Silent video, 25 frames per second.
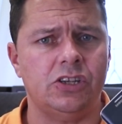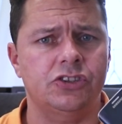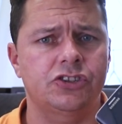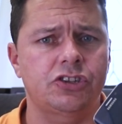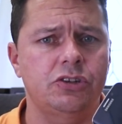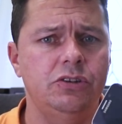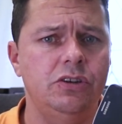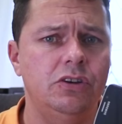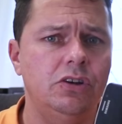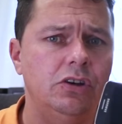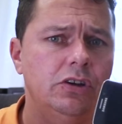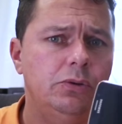
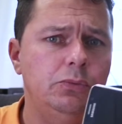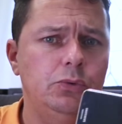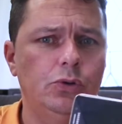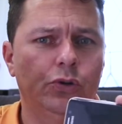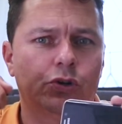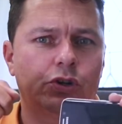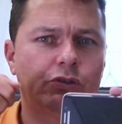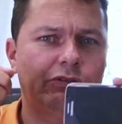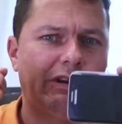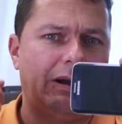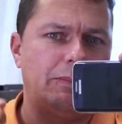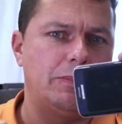So you've got to
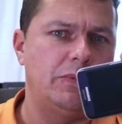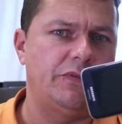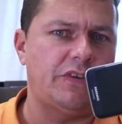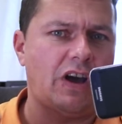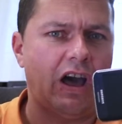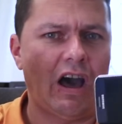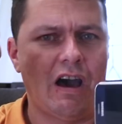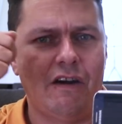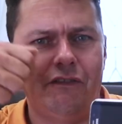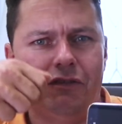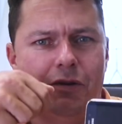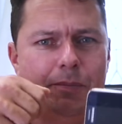walk around with
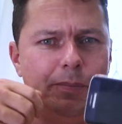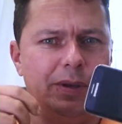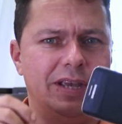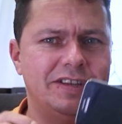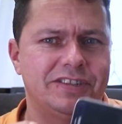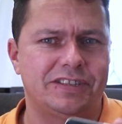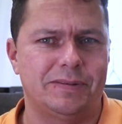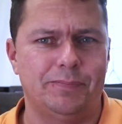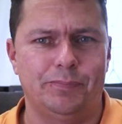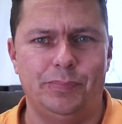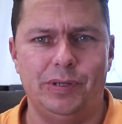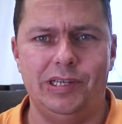other
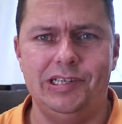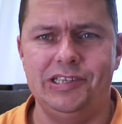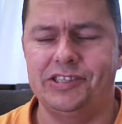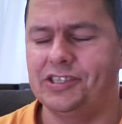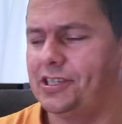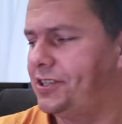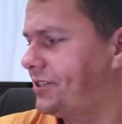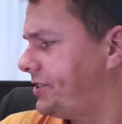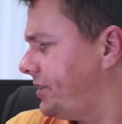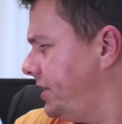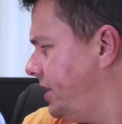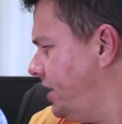bits and
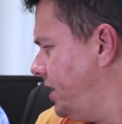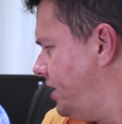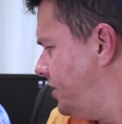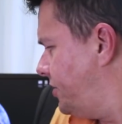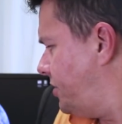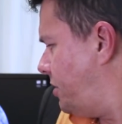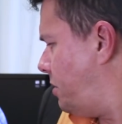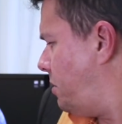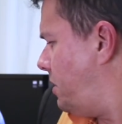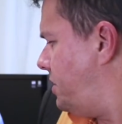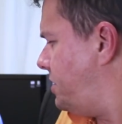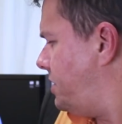pieces.
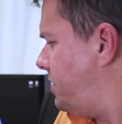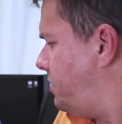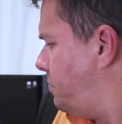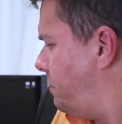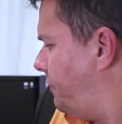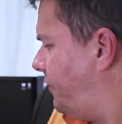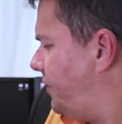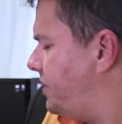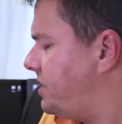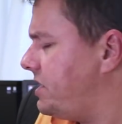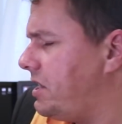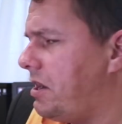So I did
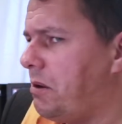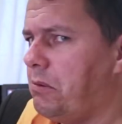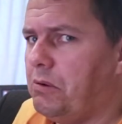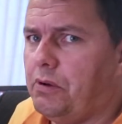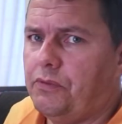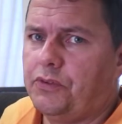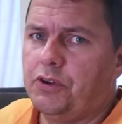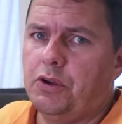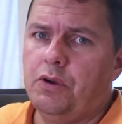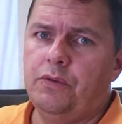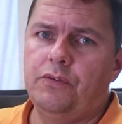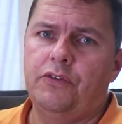a video
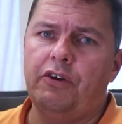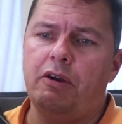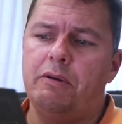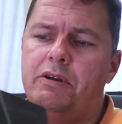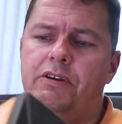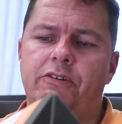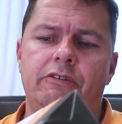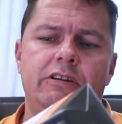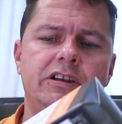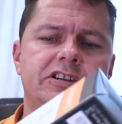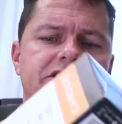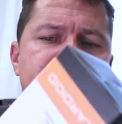review
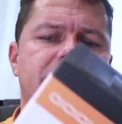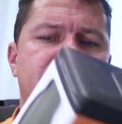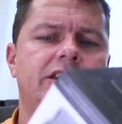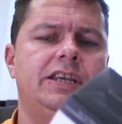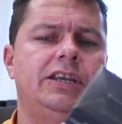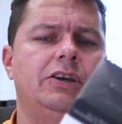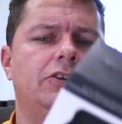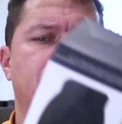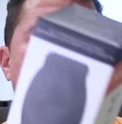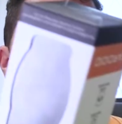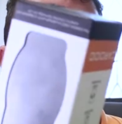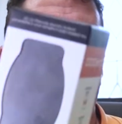very
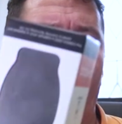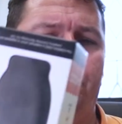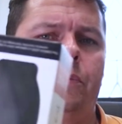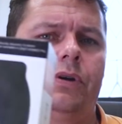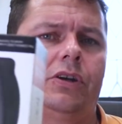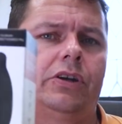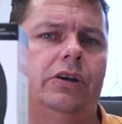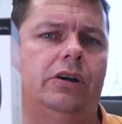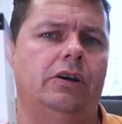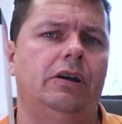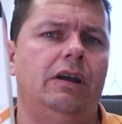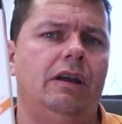recently on the
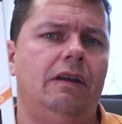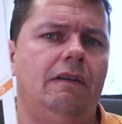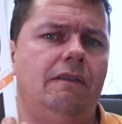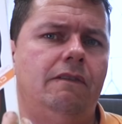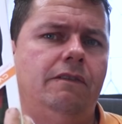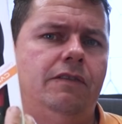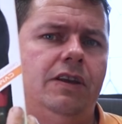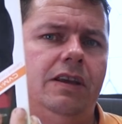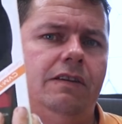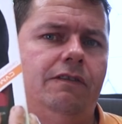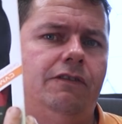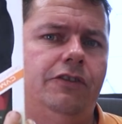Comica
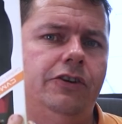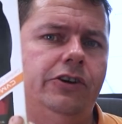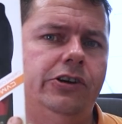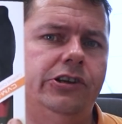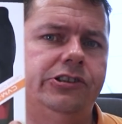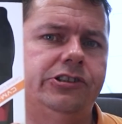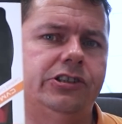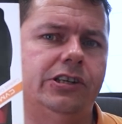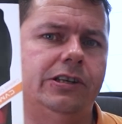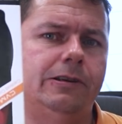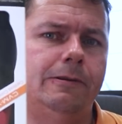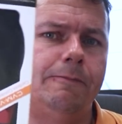
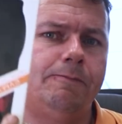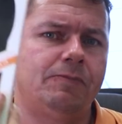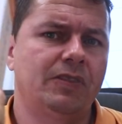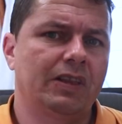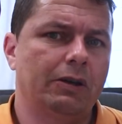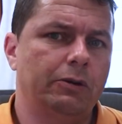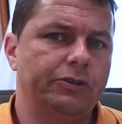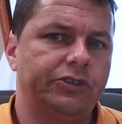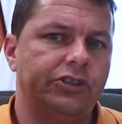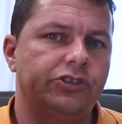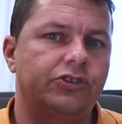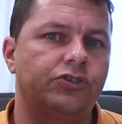V30,
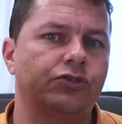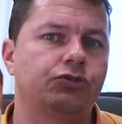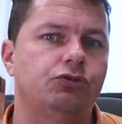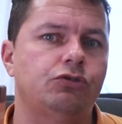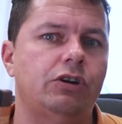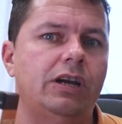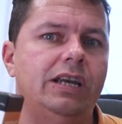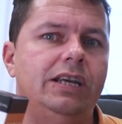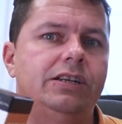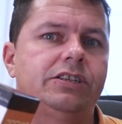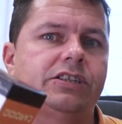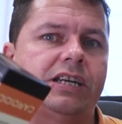which is
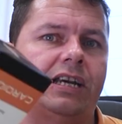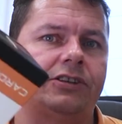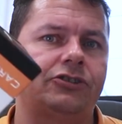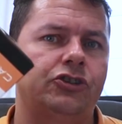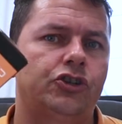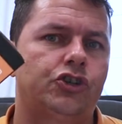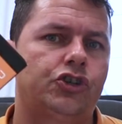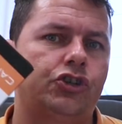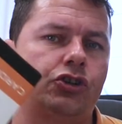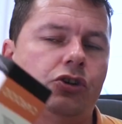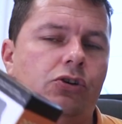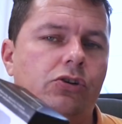great as
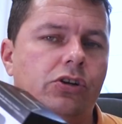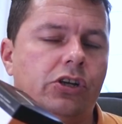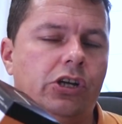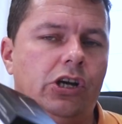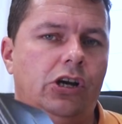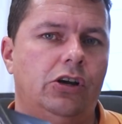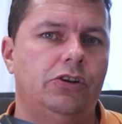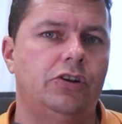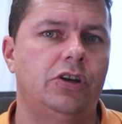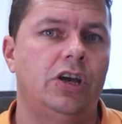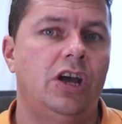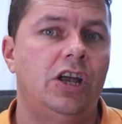a
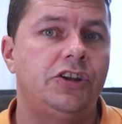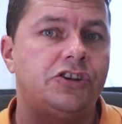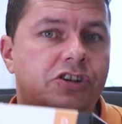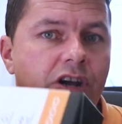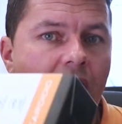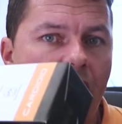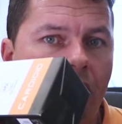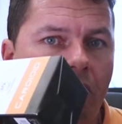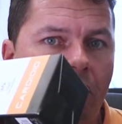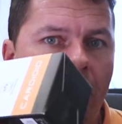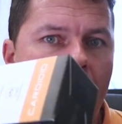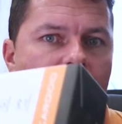shotgun
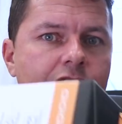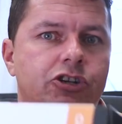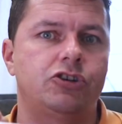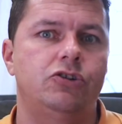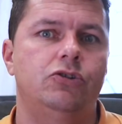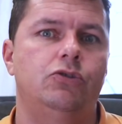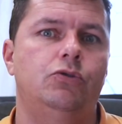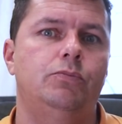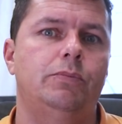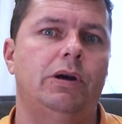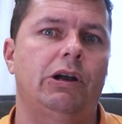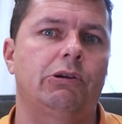
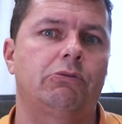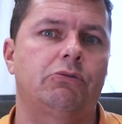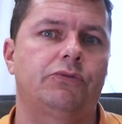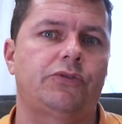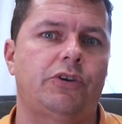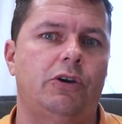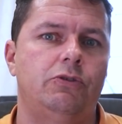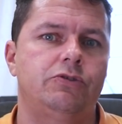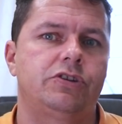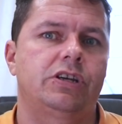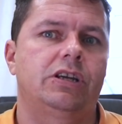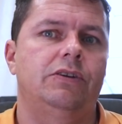directional
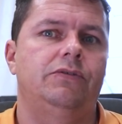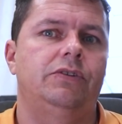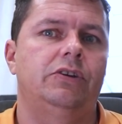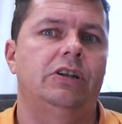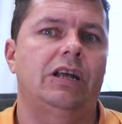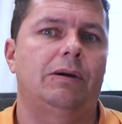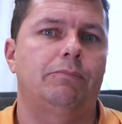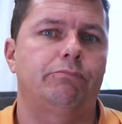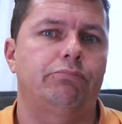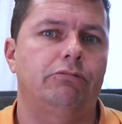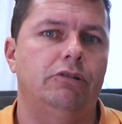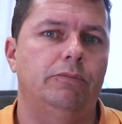microphone to give
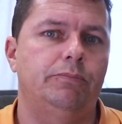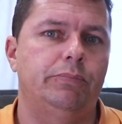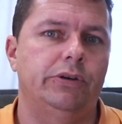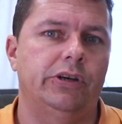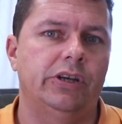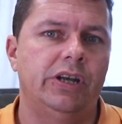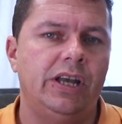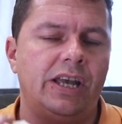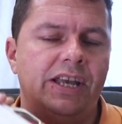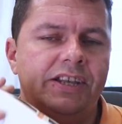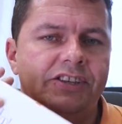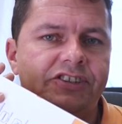you that
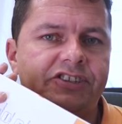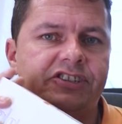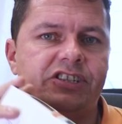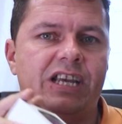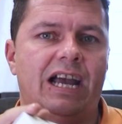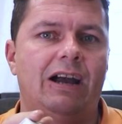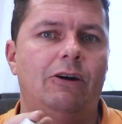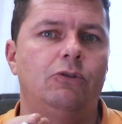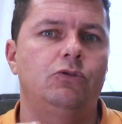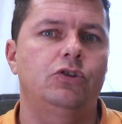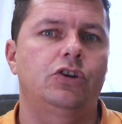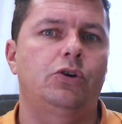proper
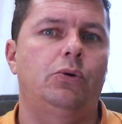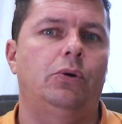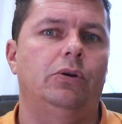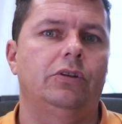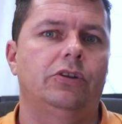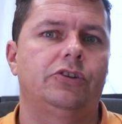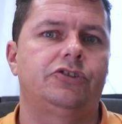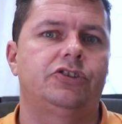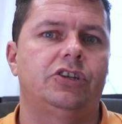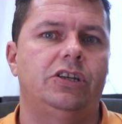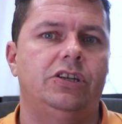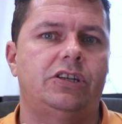sound
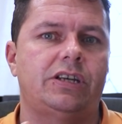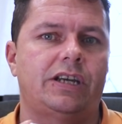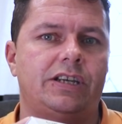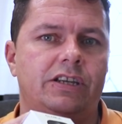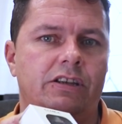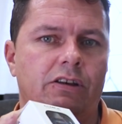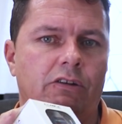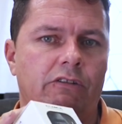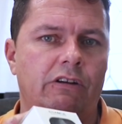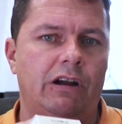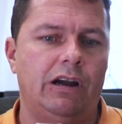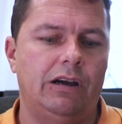quality that
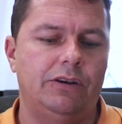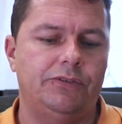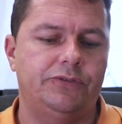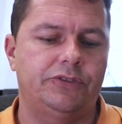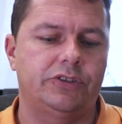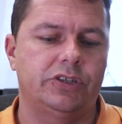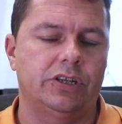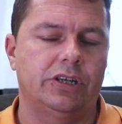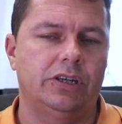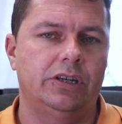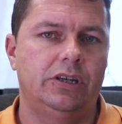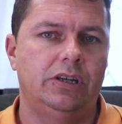you're
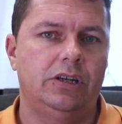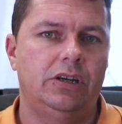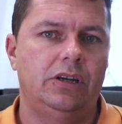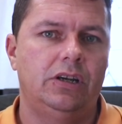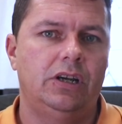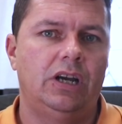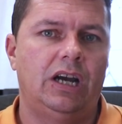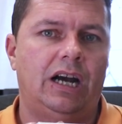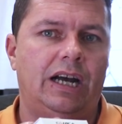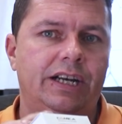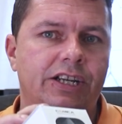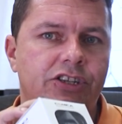after.
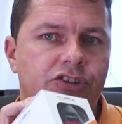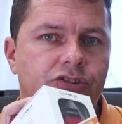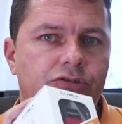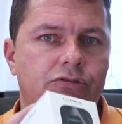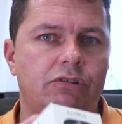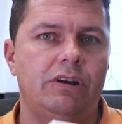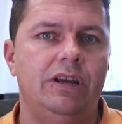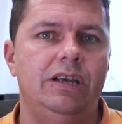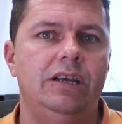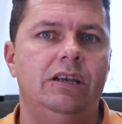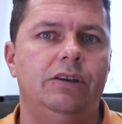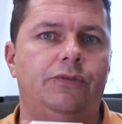And it's
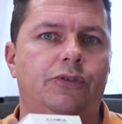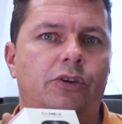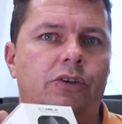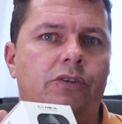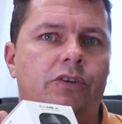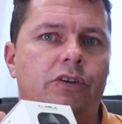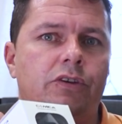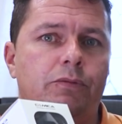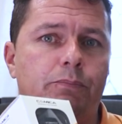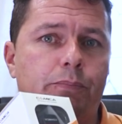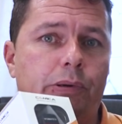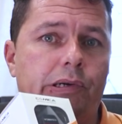great if
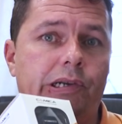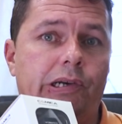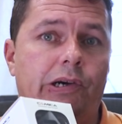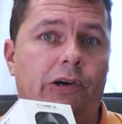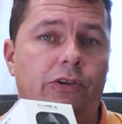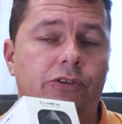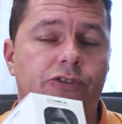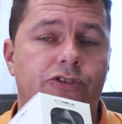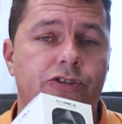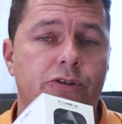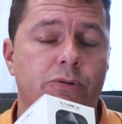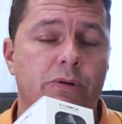you put it
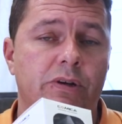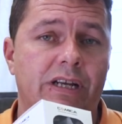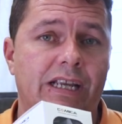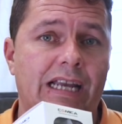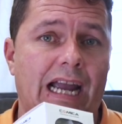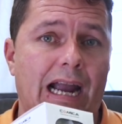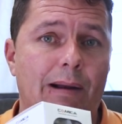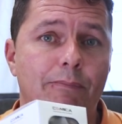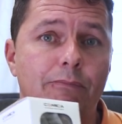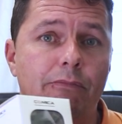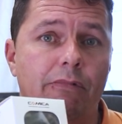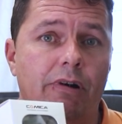onto a
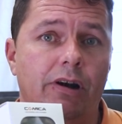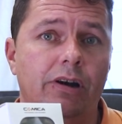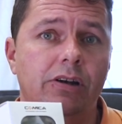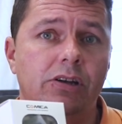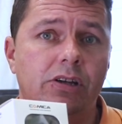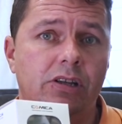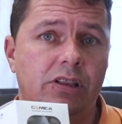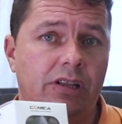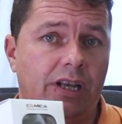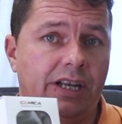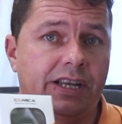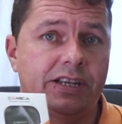
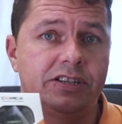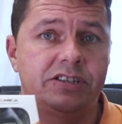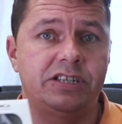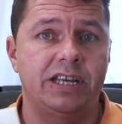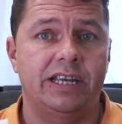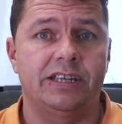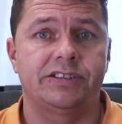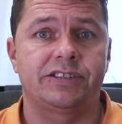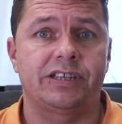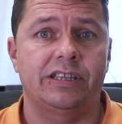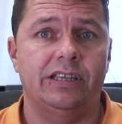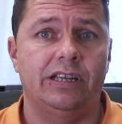camera, like a
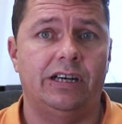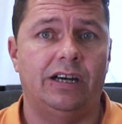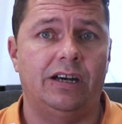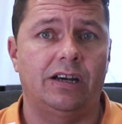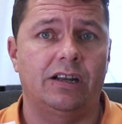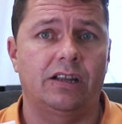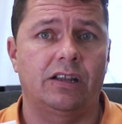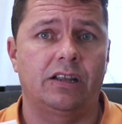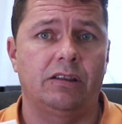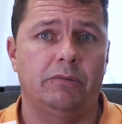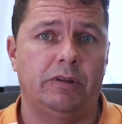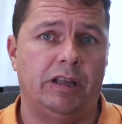
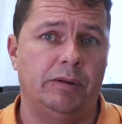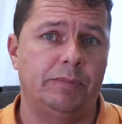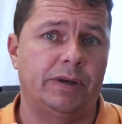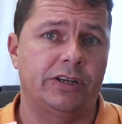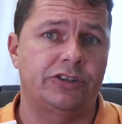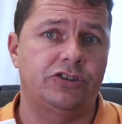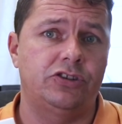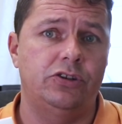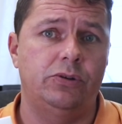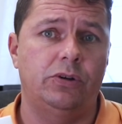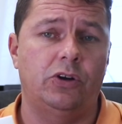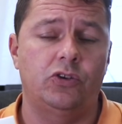DSLR, like
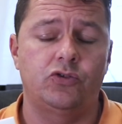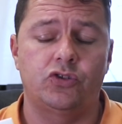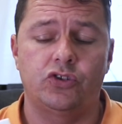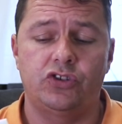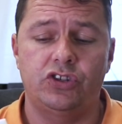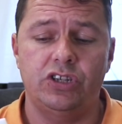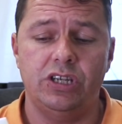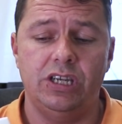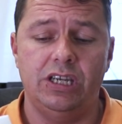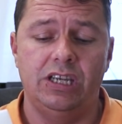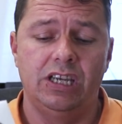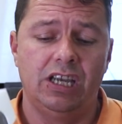my
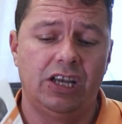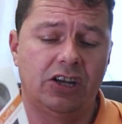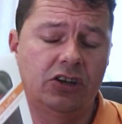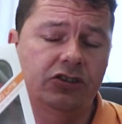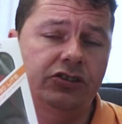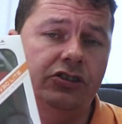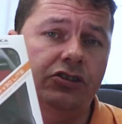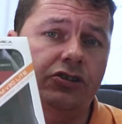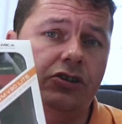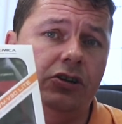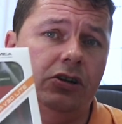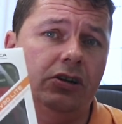200D,
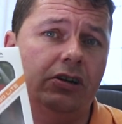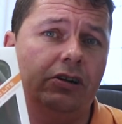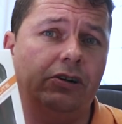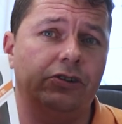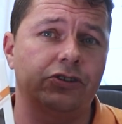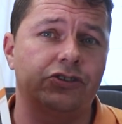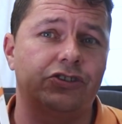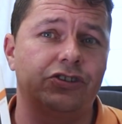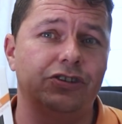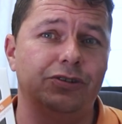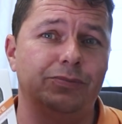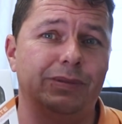because it's got a
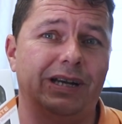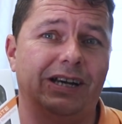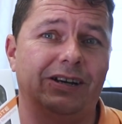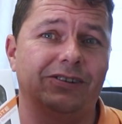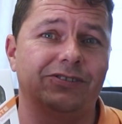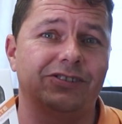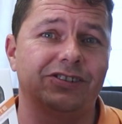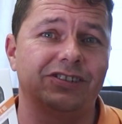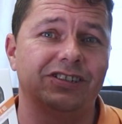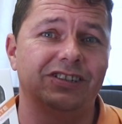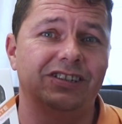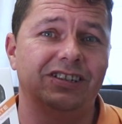hot shoe
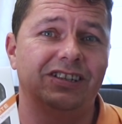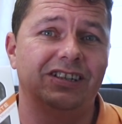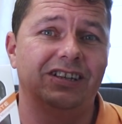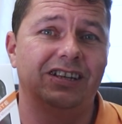mount.